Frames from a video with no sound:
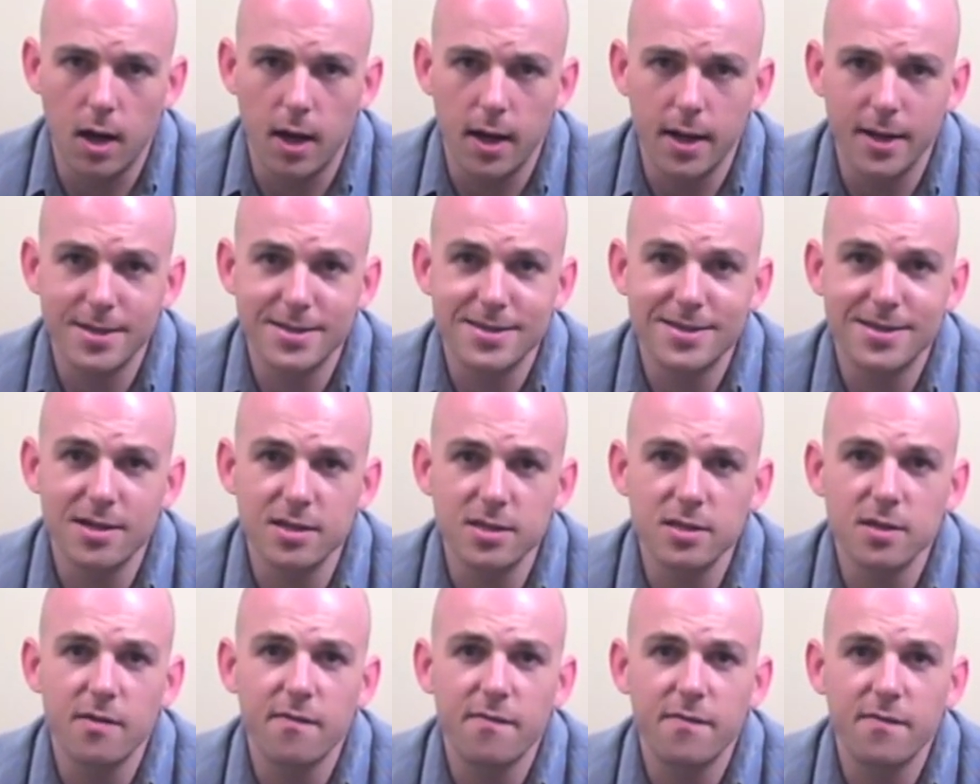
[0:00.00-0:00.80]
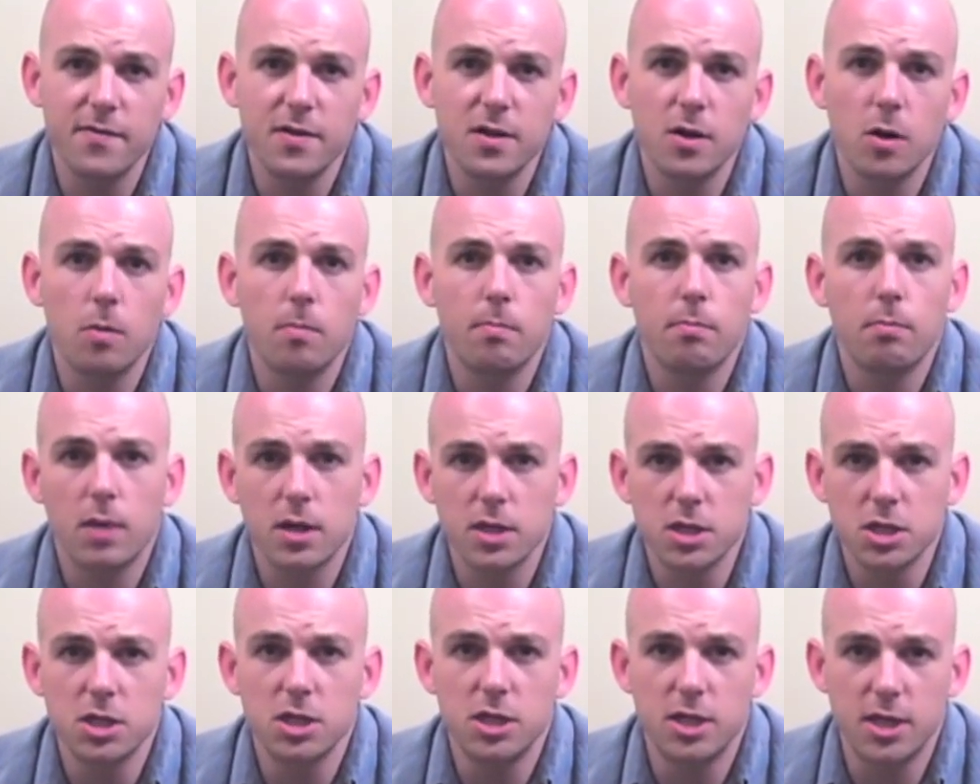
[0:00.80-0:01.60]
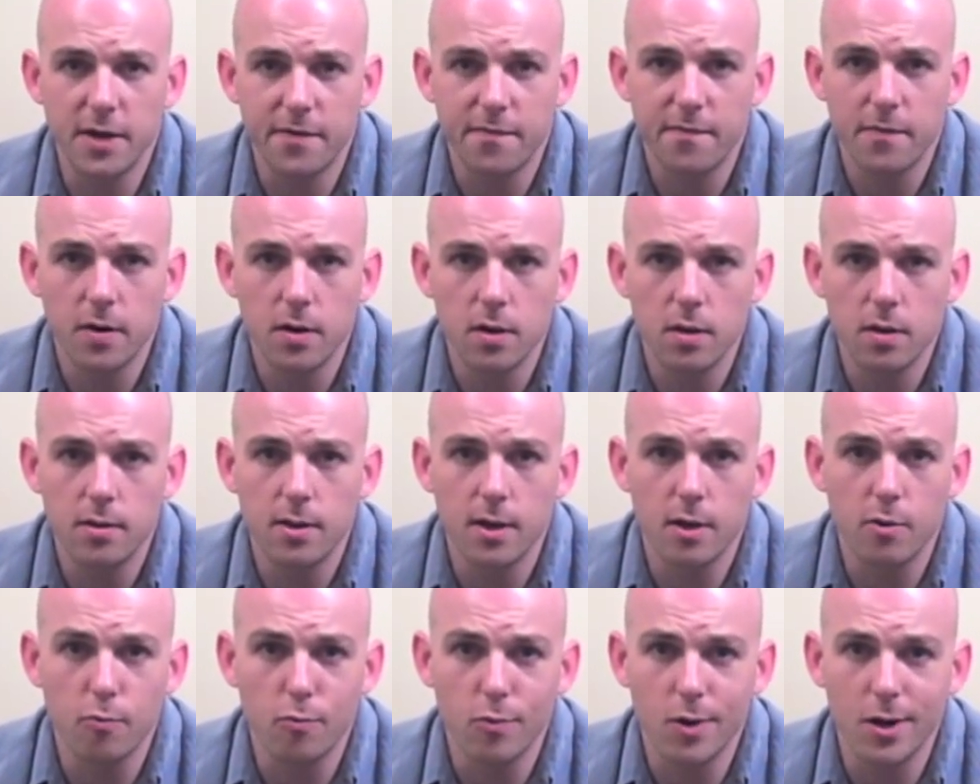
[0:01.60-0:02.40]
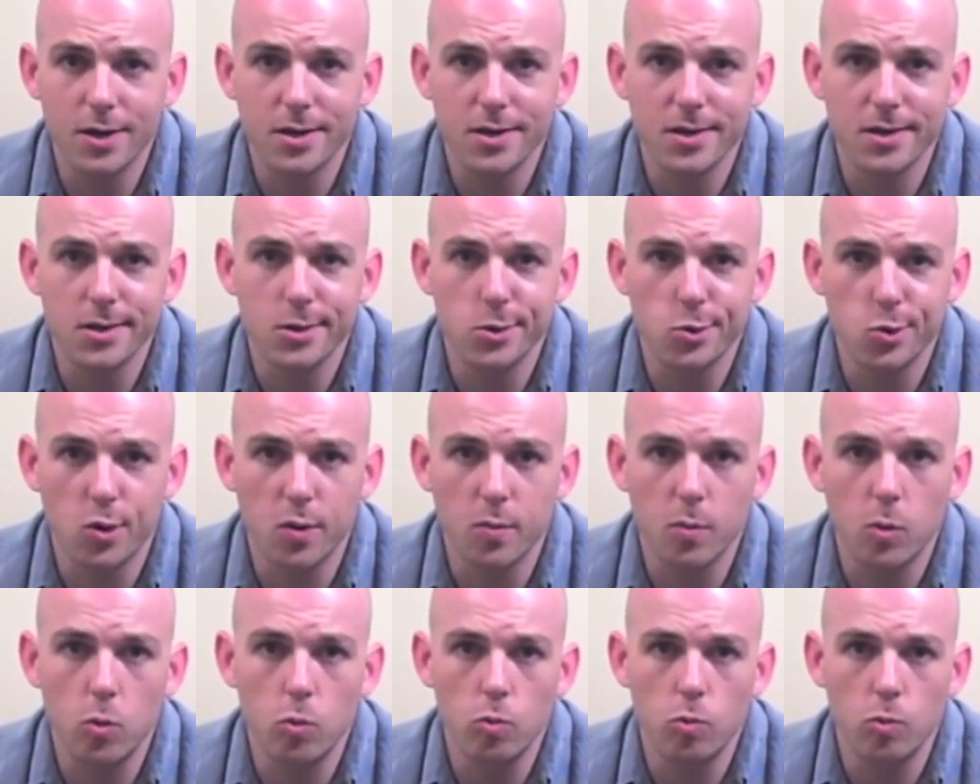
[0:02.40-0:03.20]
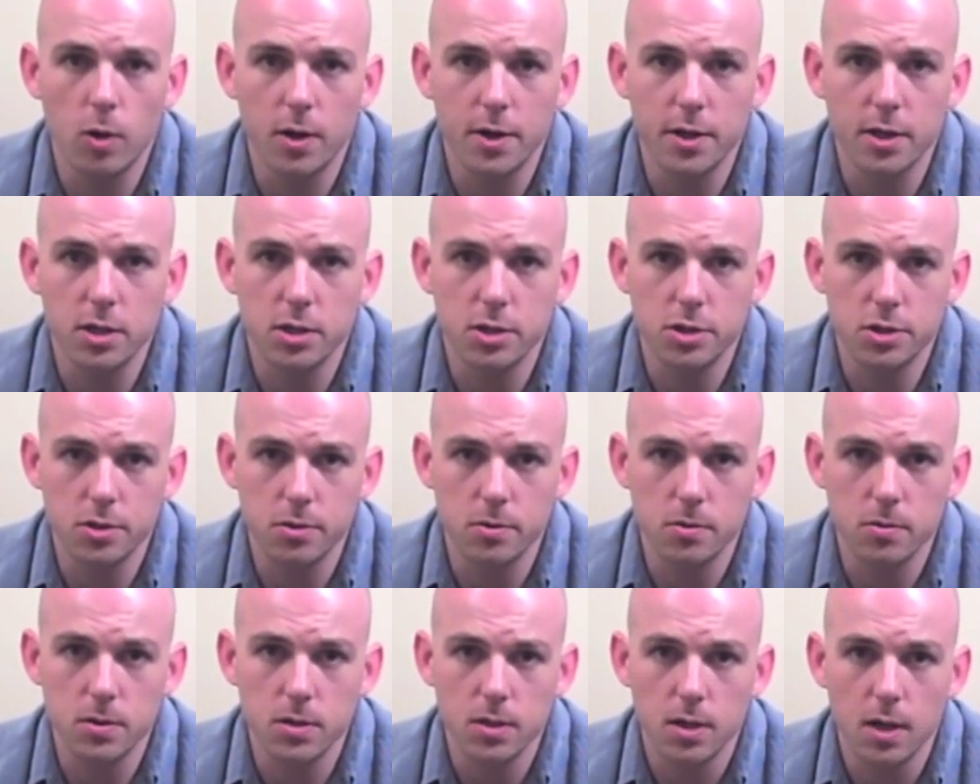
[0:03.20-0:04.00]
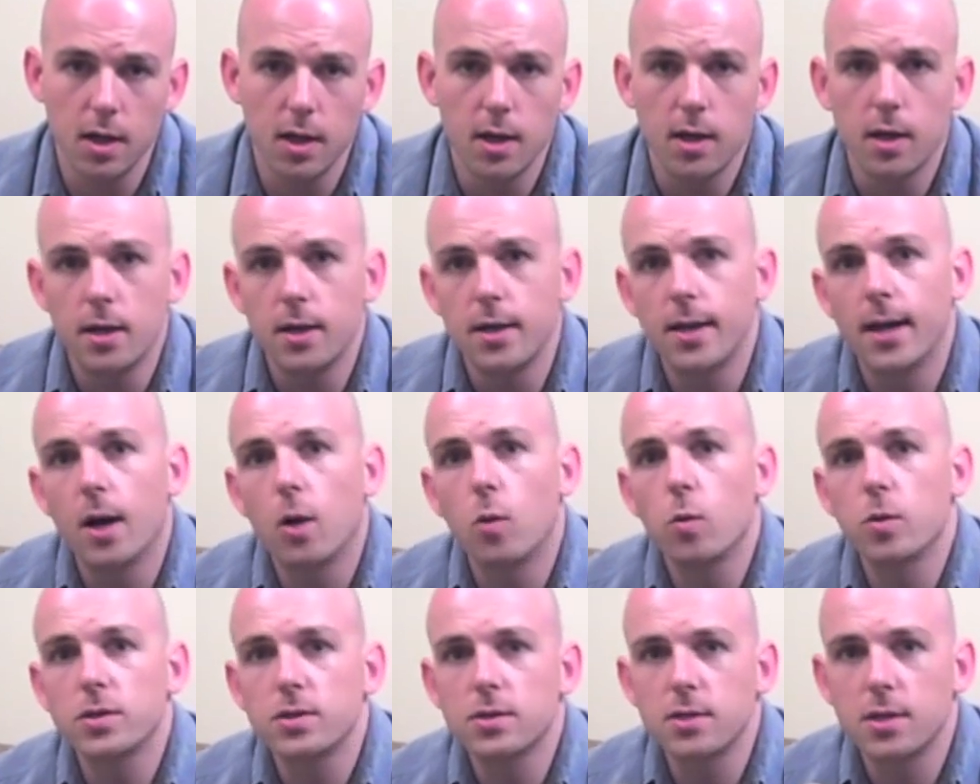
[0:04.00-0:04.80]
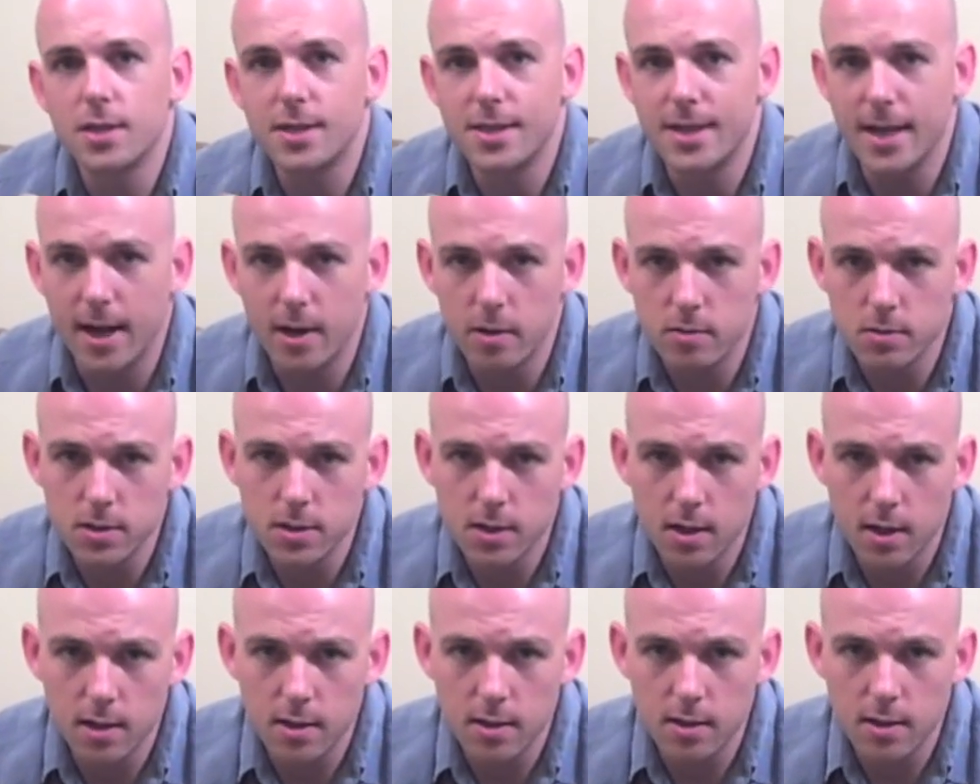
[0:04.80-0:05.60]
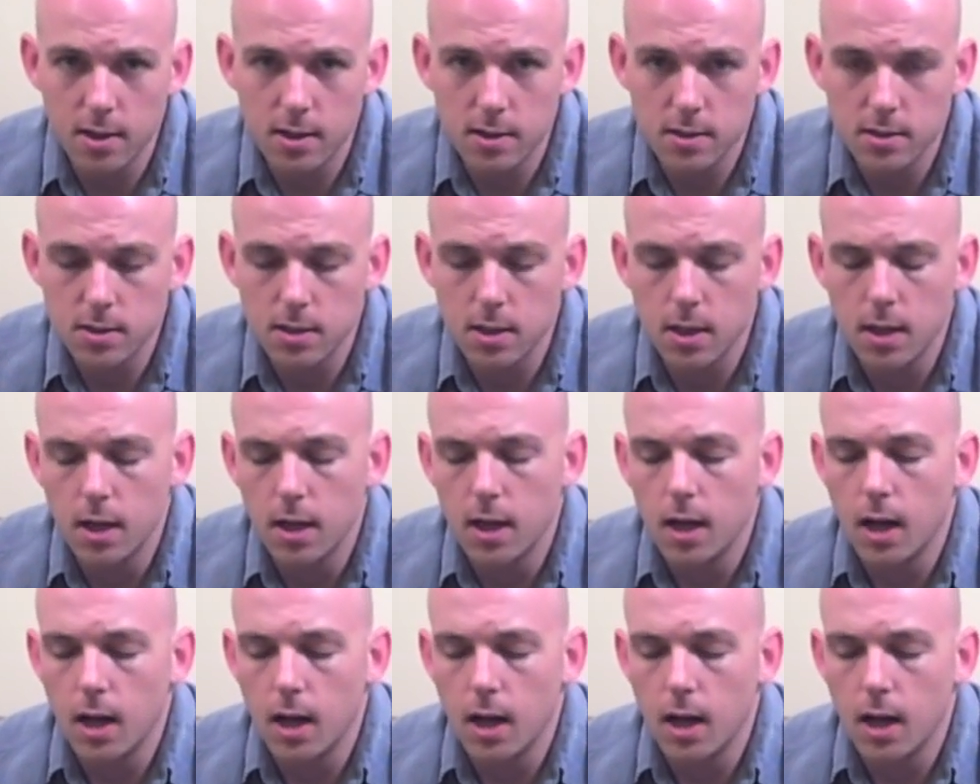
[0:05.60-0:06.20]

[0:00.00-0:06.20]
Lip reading: It doesn't feel much different than running in normal running shoes. Now, what's the downside of this?